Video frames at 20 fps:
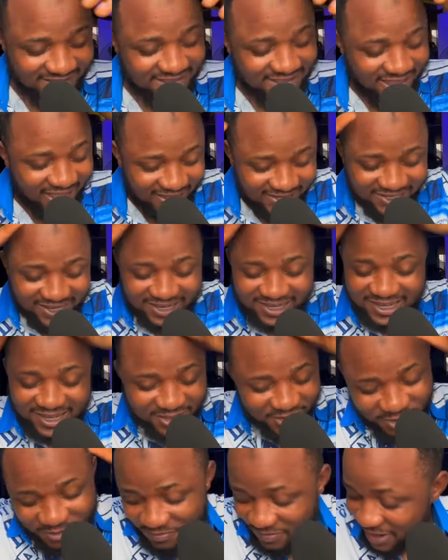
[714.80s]
Asake
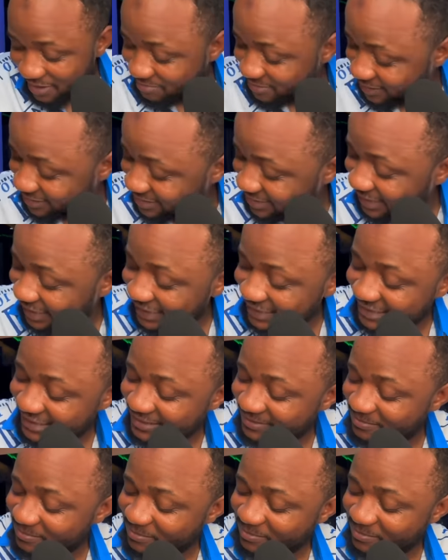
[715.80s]
don't barb his dread.